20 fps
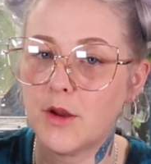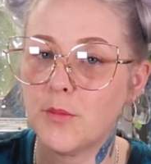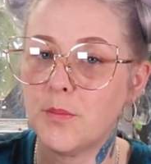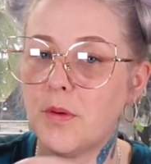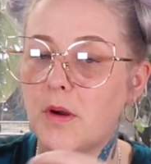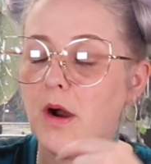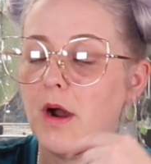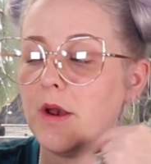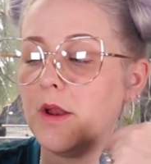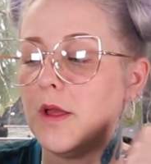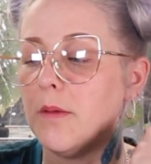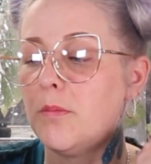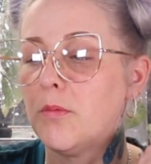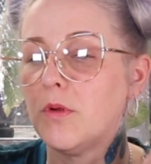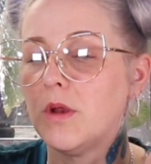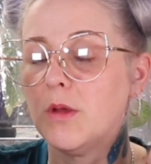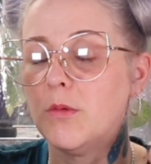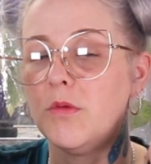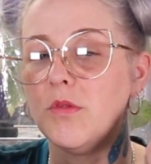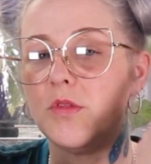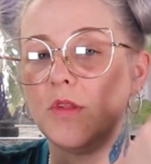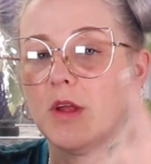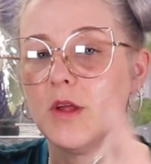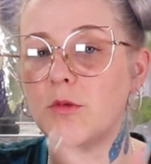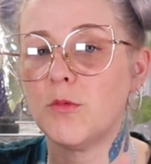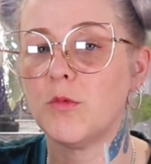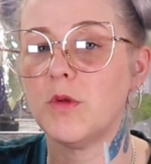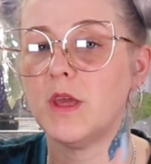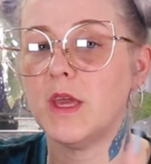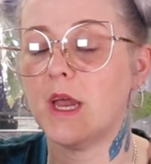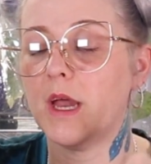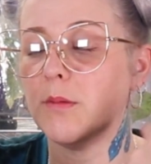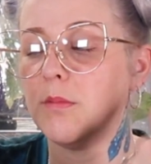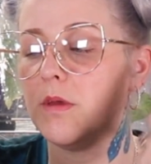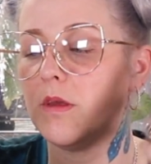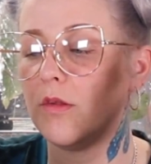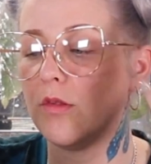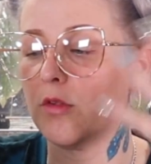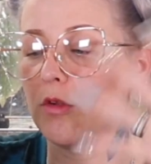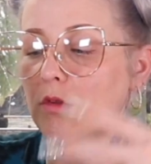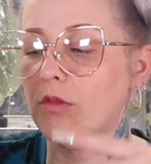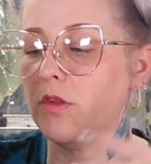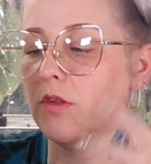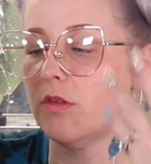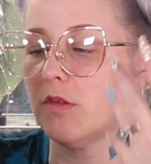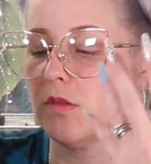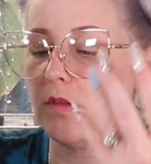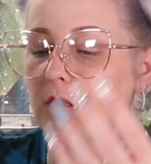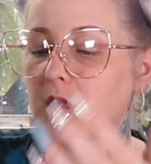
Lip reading: to pot up when it was done rehabbing. So this is